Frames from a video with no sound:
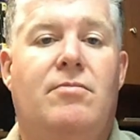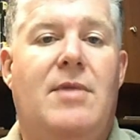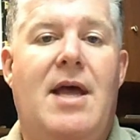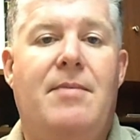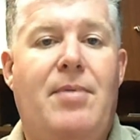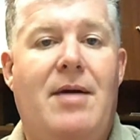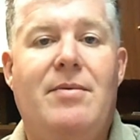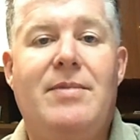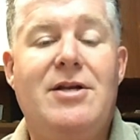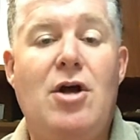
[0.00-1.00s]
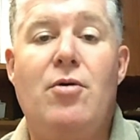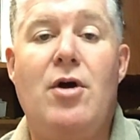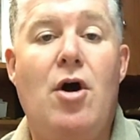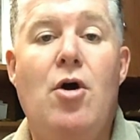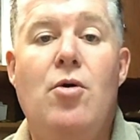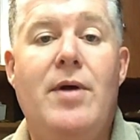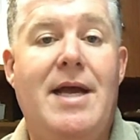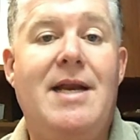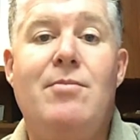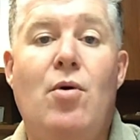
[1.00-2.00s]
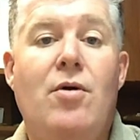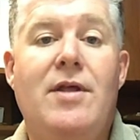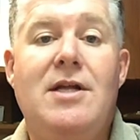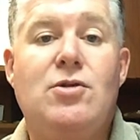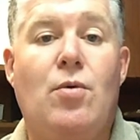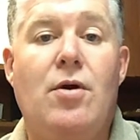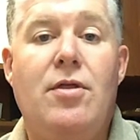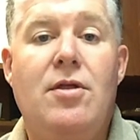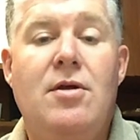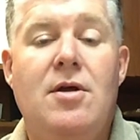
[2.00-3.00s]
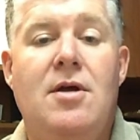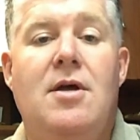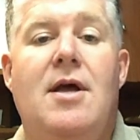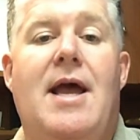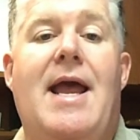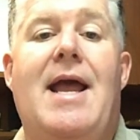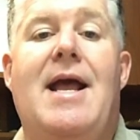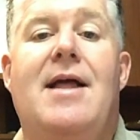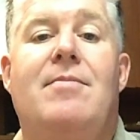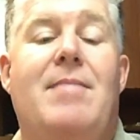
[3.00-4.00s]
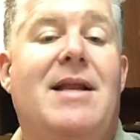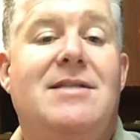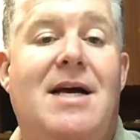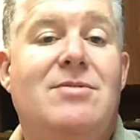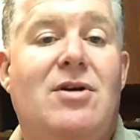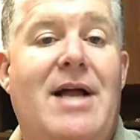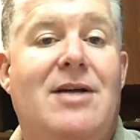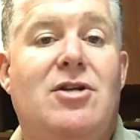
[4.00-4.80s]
They probably don't owe any more than it's worth, and many times they'll